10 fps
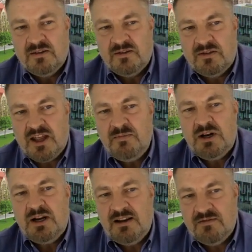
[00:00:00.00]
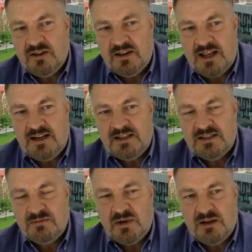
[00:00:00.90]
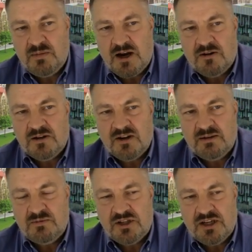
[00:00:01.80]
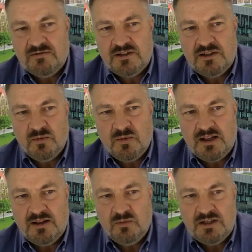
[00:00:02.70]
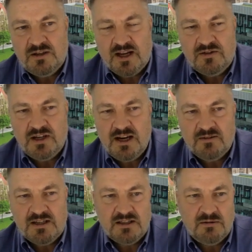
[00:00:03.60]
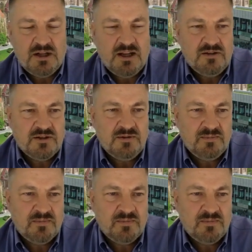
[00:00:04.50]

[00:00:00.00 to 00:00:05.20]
they believe that there needs to be a paradigm shift in the way that we do engineering simulation.